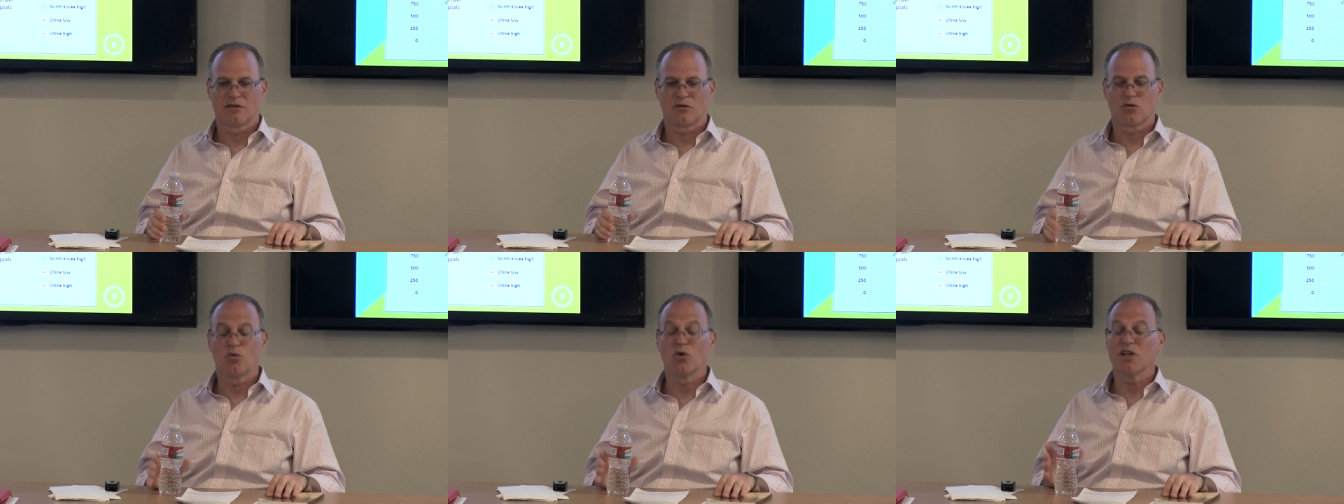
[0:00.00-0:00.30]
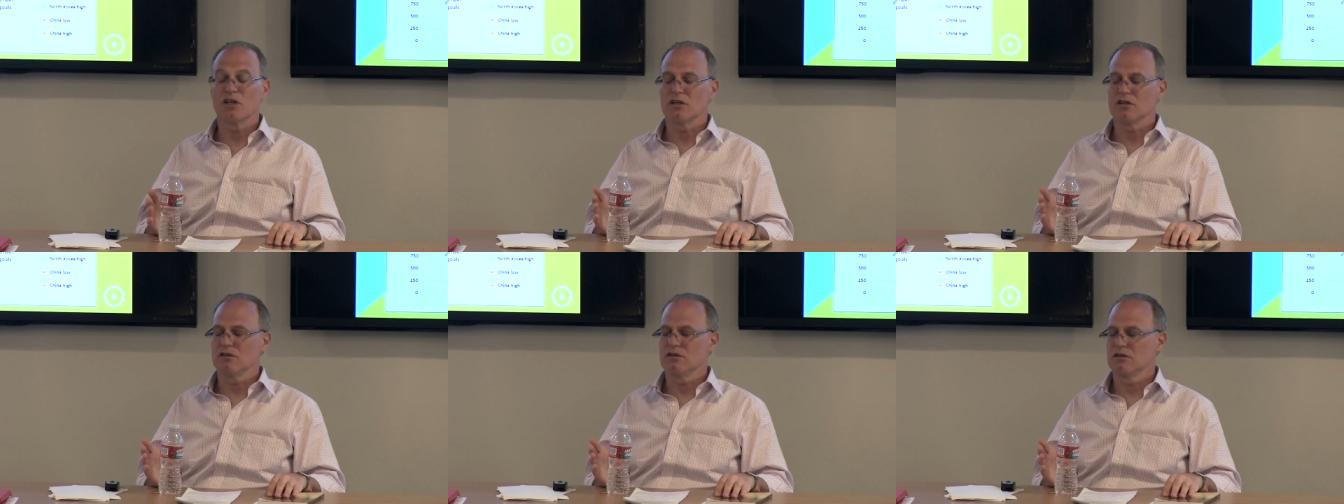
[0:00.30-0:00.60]

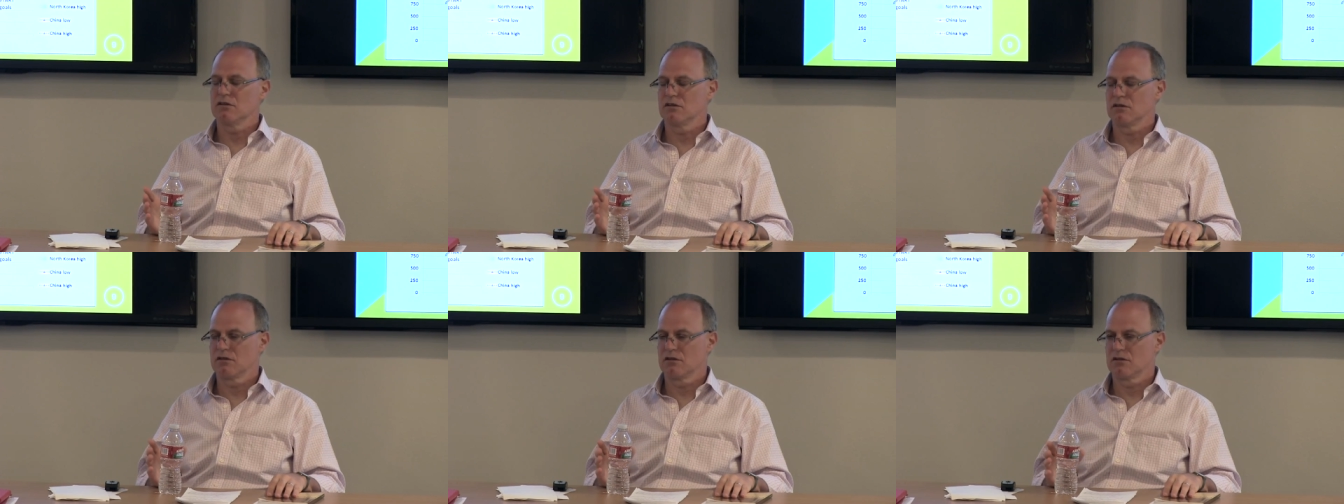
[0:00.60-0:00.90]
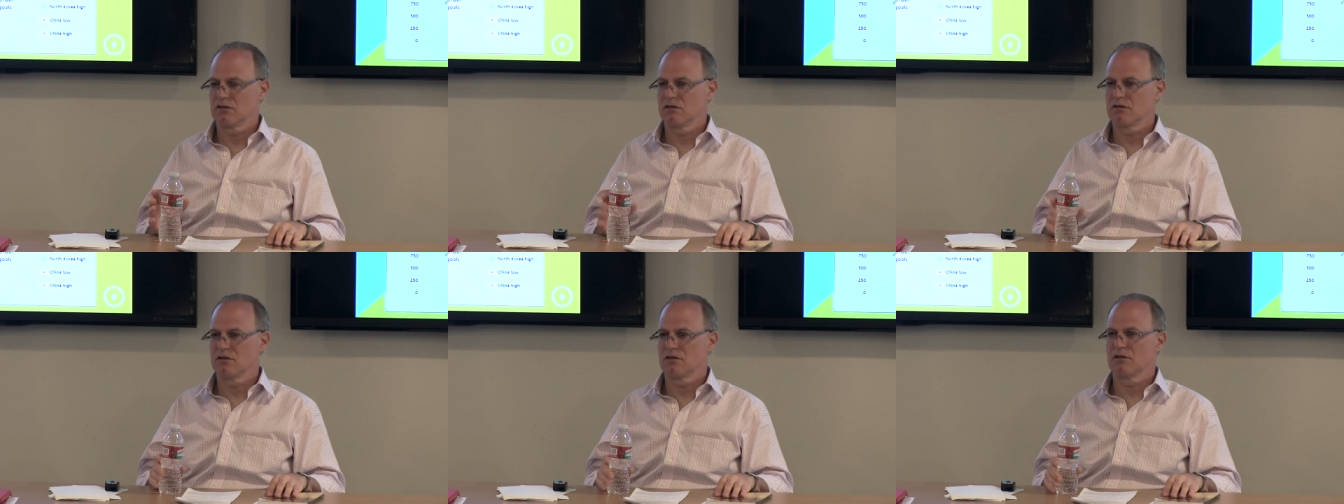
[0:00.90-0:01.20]
Quinlan
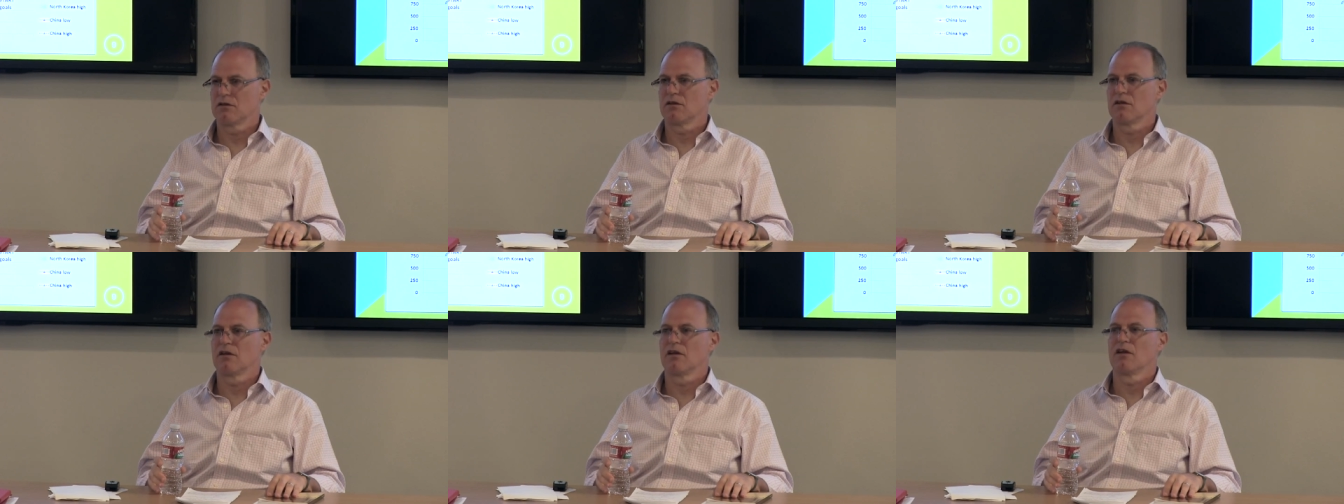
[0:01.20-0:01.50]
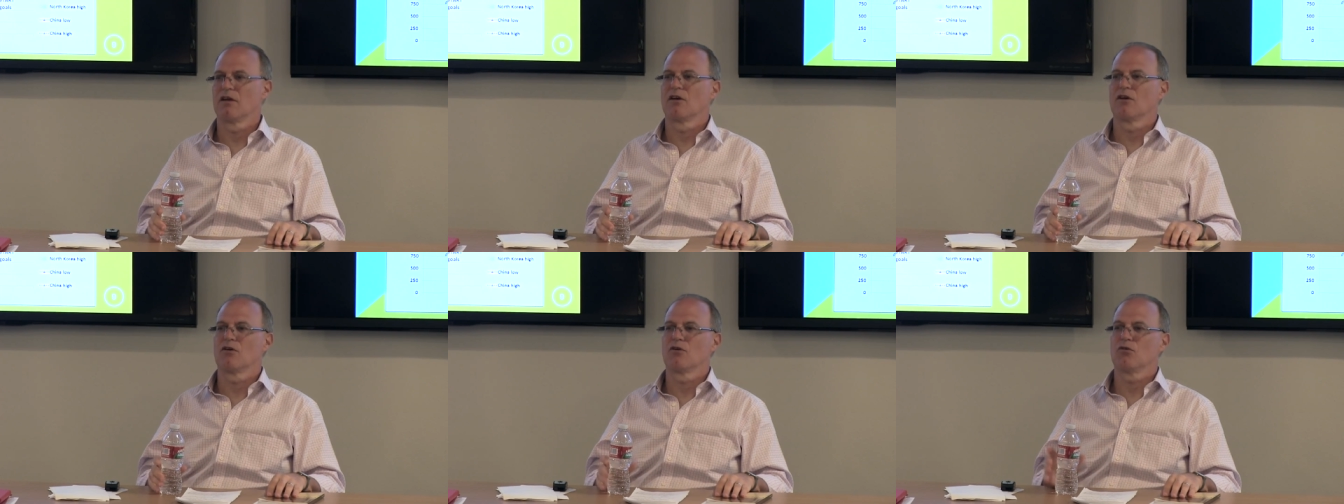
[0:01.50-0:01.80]

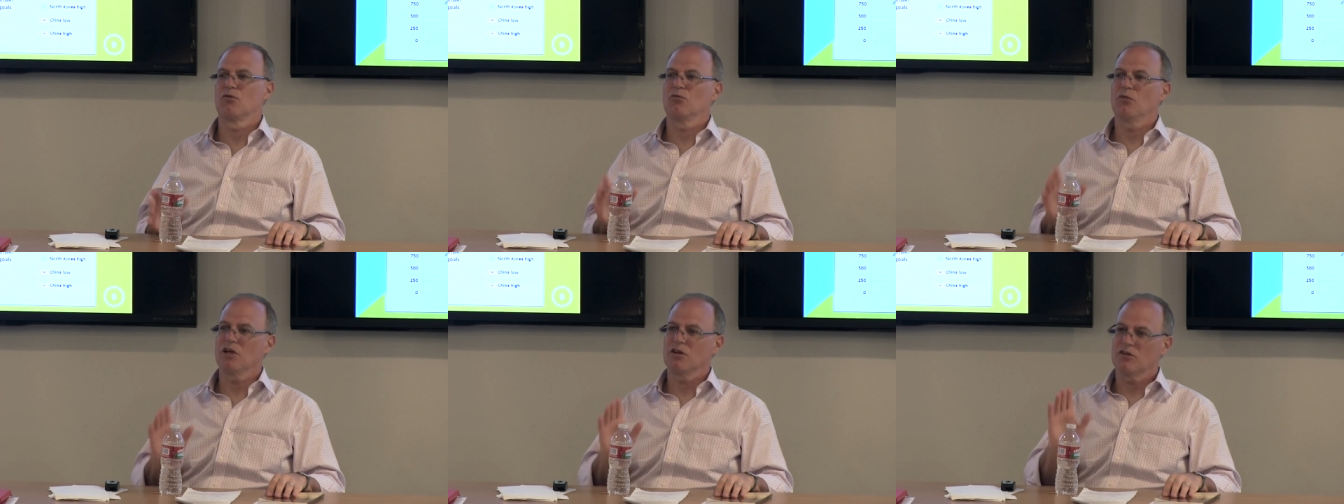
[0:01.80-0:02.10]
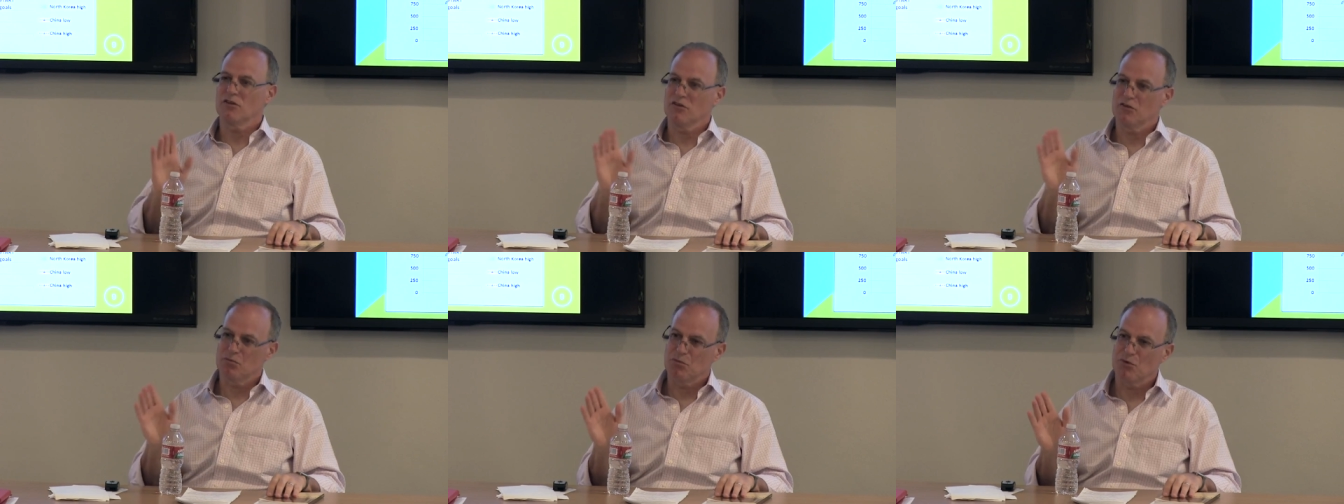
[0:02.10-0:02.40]
who
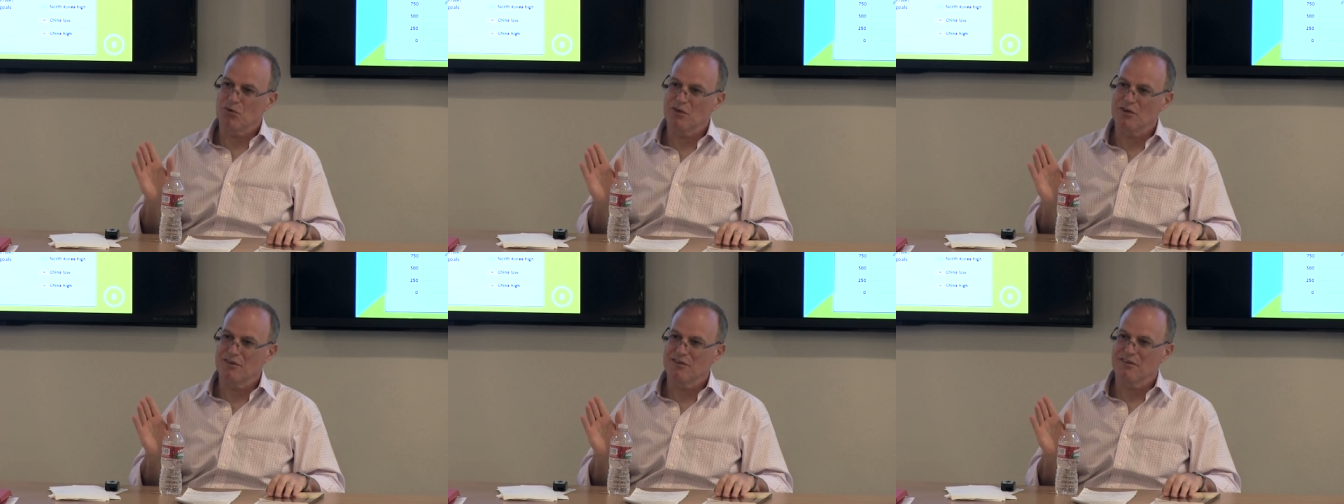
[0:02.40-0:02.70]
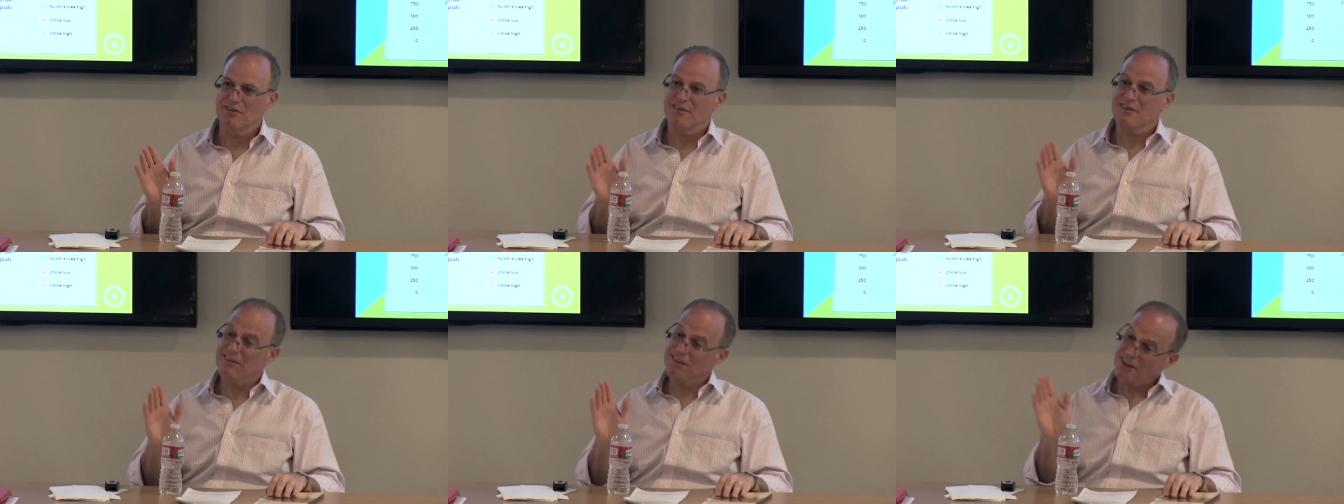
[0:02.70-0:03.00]
make this
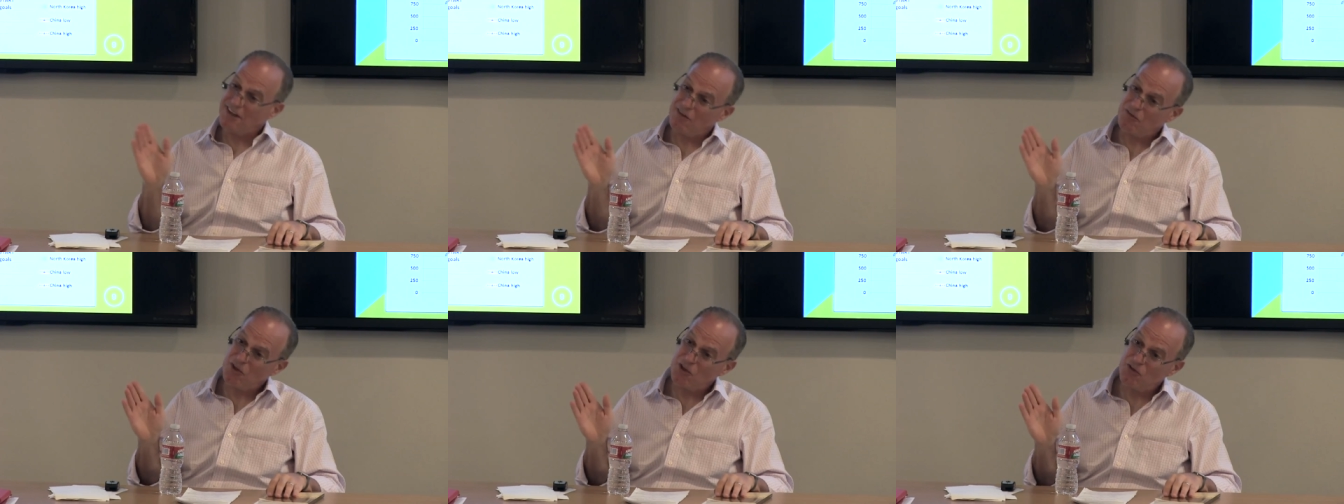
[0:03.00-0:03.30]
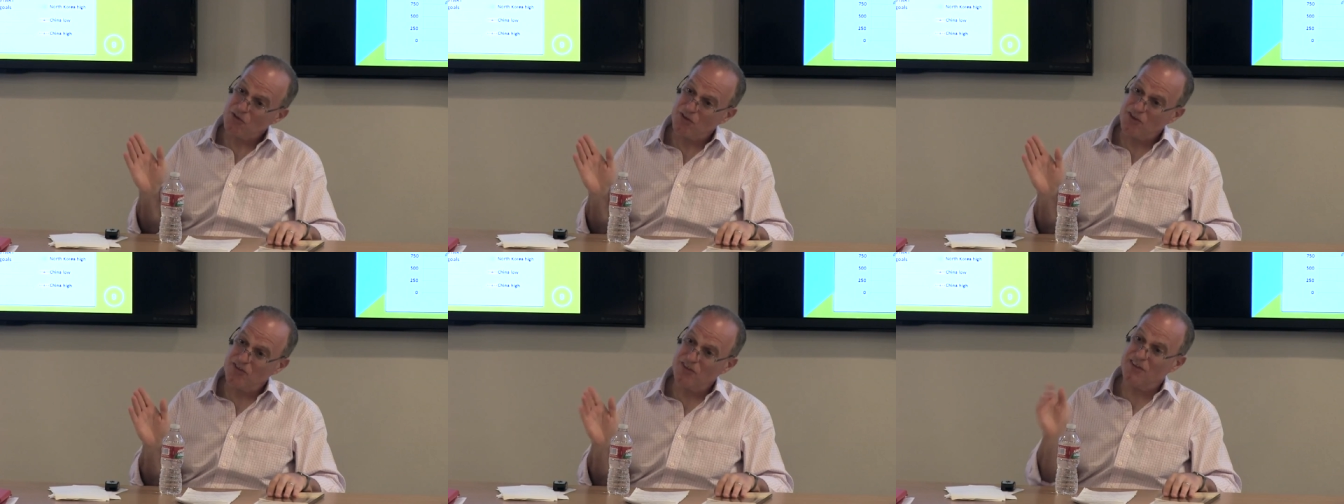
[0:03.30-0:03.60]
point. kind of
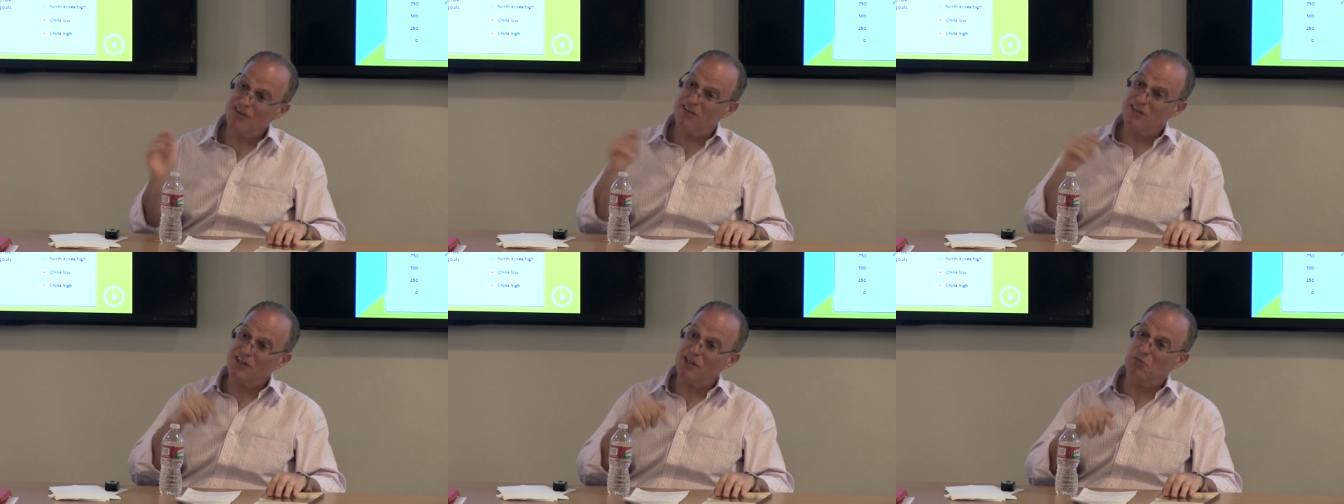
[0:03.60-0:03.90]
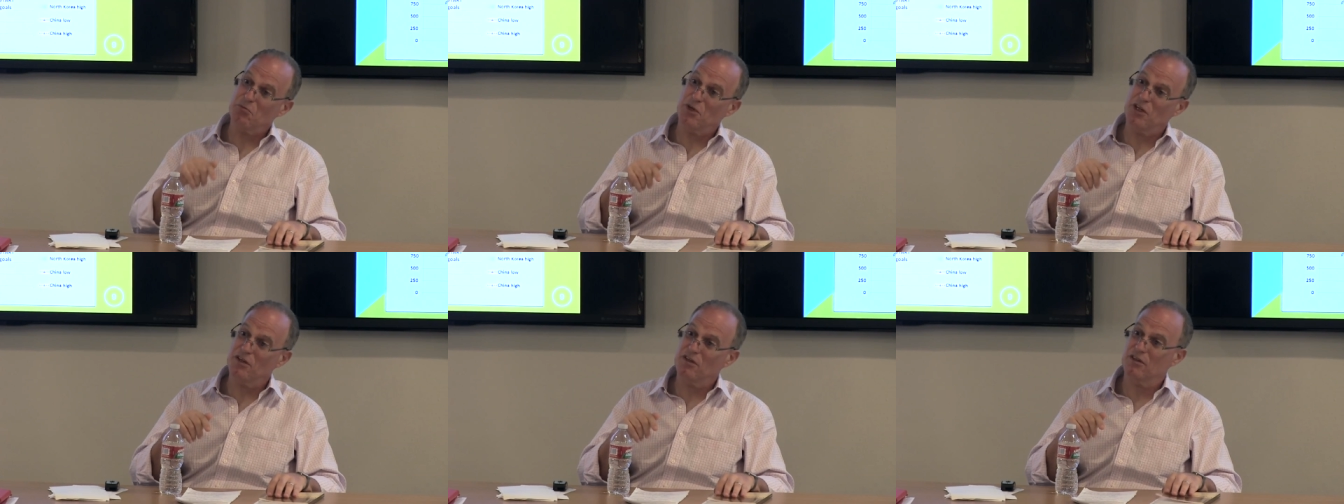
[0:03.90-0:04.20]
interesting
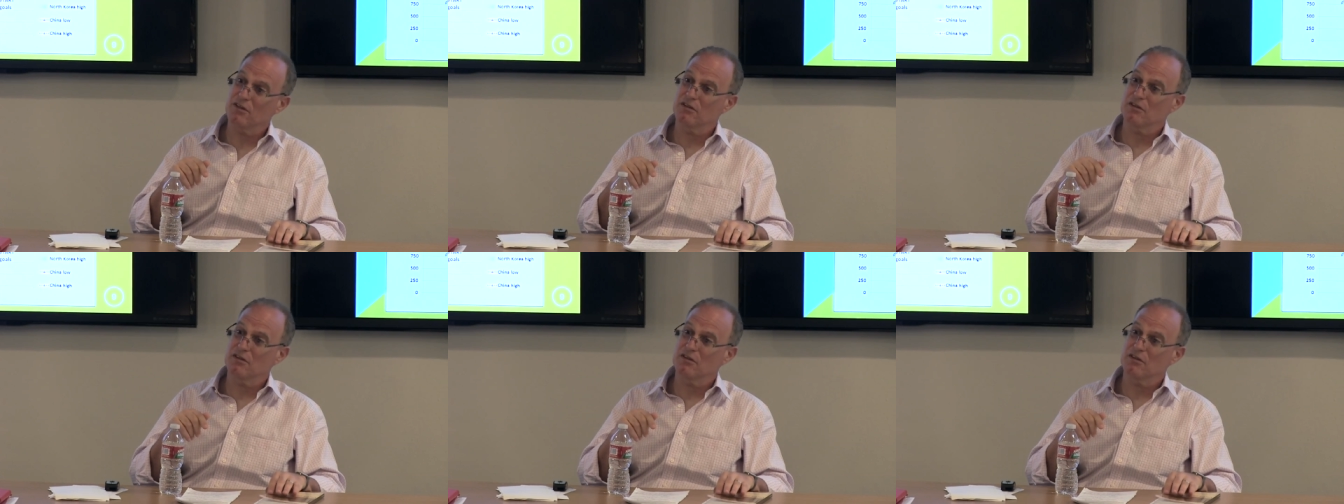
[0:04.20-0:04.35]
they make.